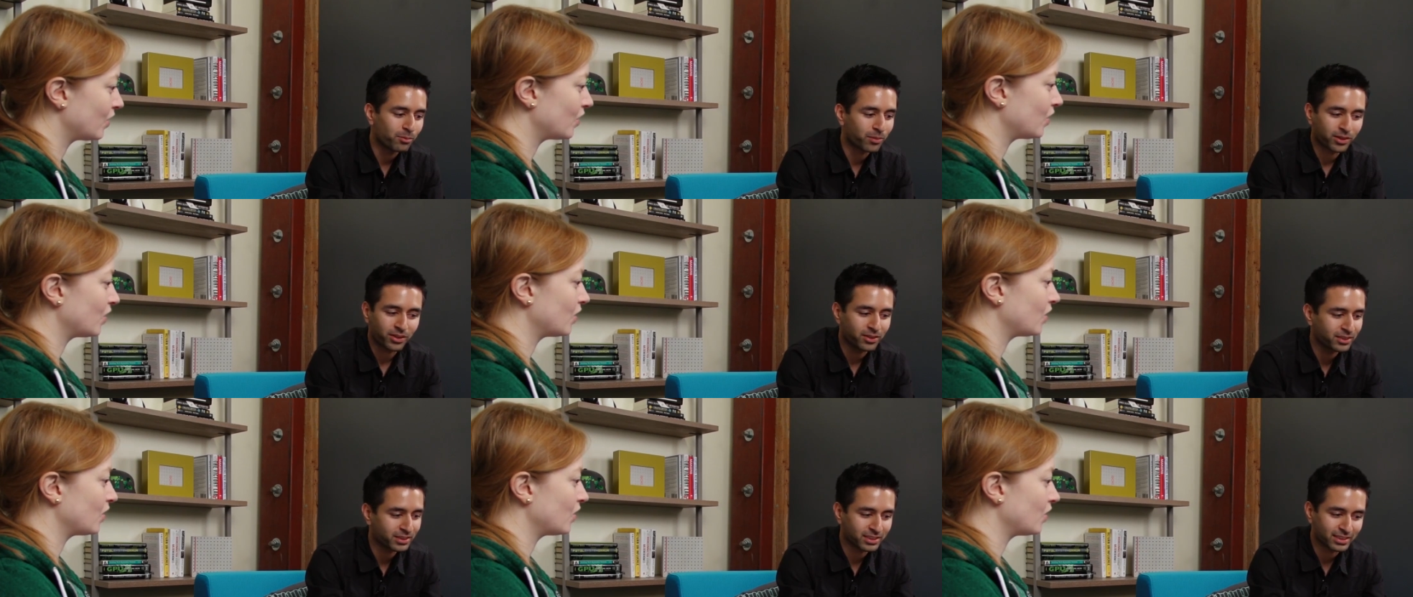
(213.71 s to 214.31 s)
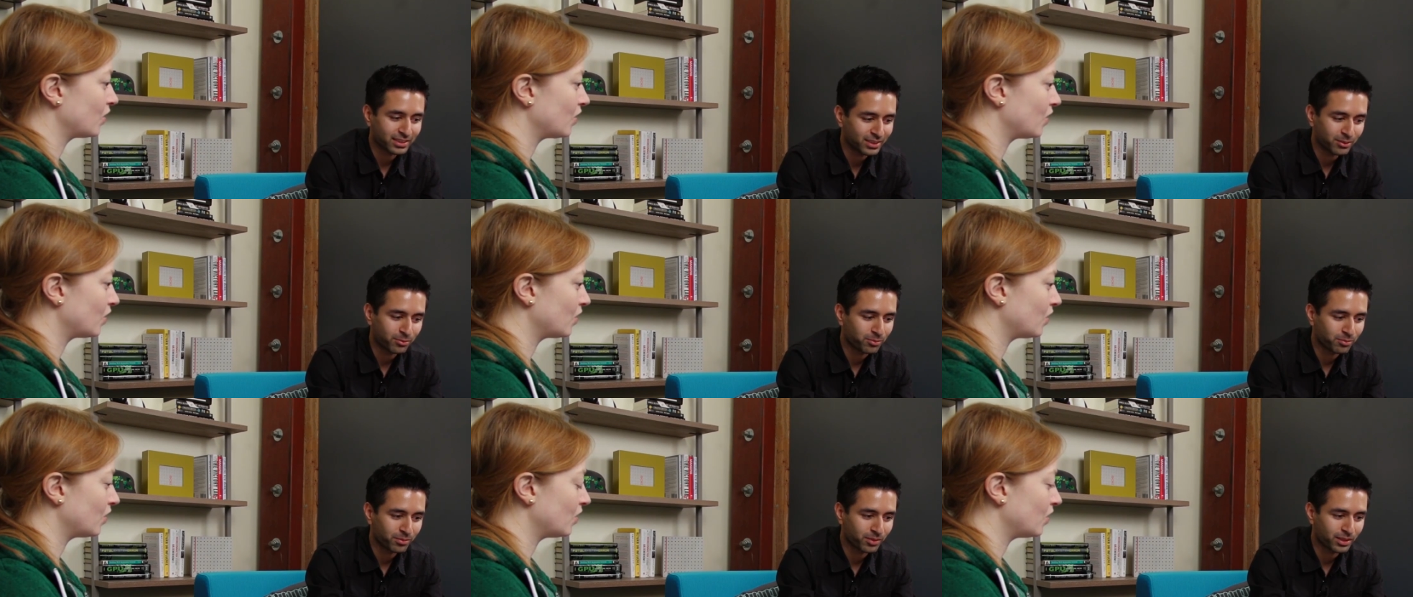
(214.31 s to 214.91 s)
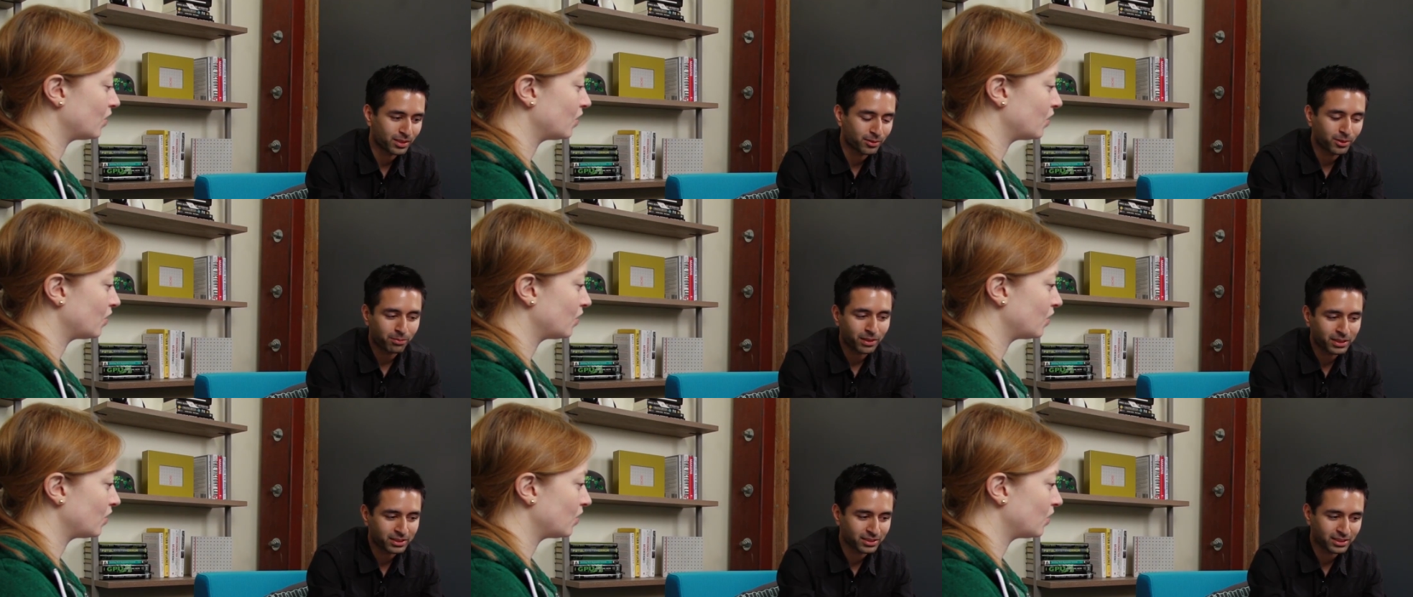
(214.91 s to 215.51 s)
Speaker 1: because the
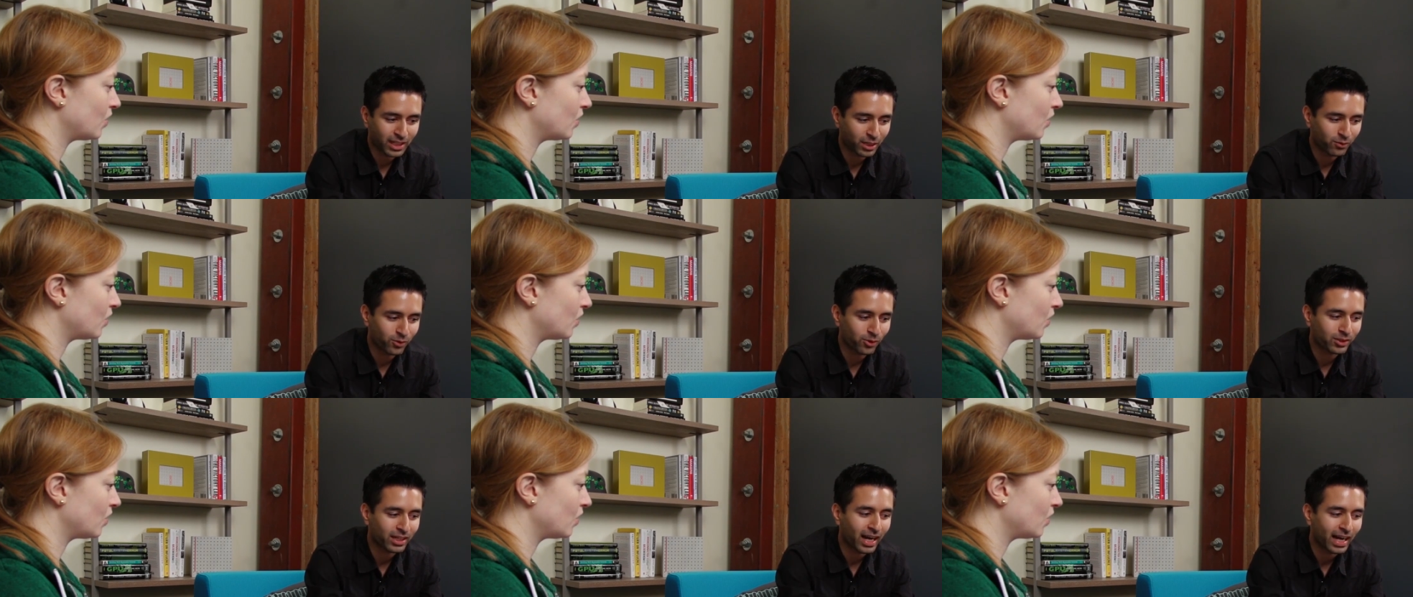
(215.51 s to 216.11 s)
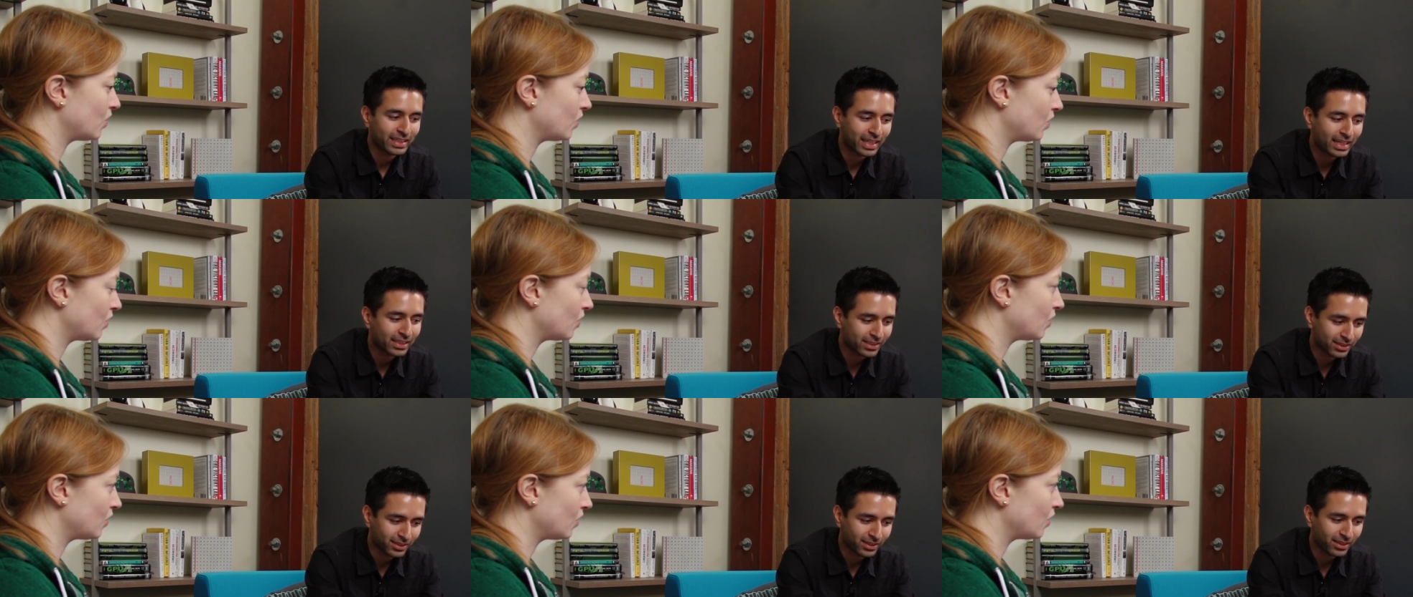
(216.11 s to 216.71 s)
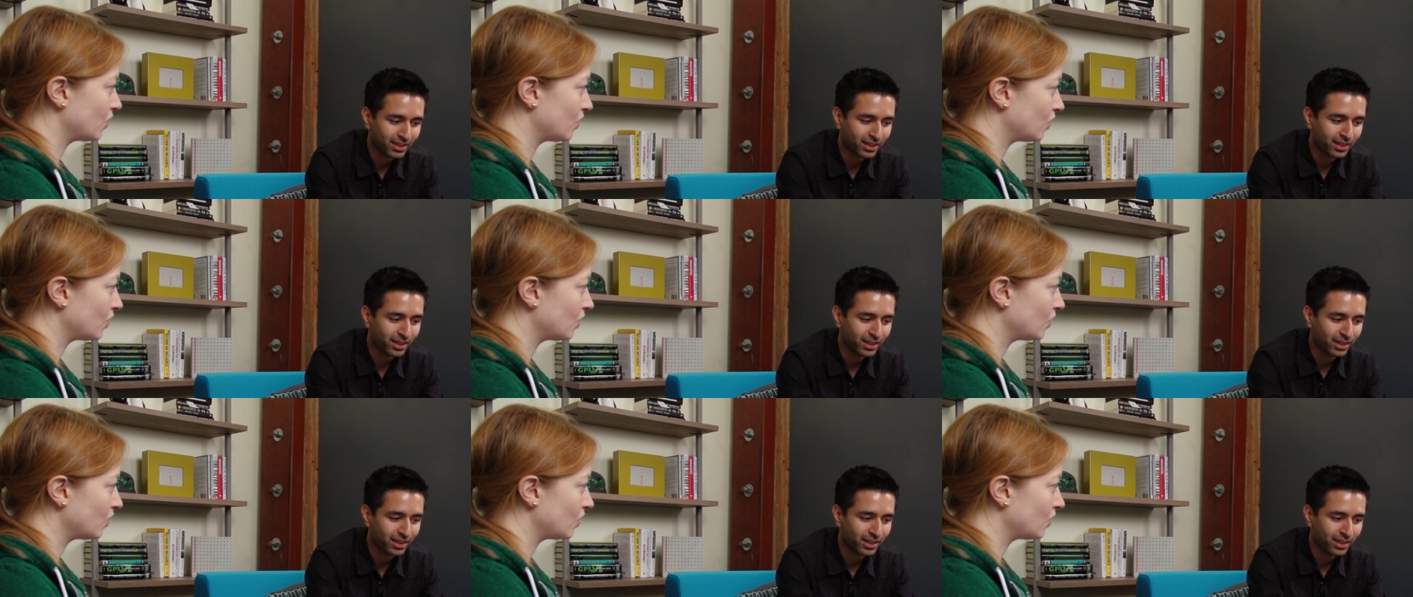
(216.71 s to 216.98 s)
pixels kind of look identical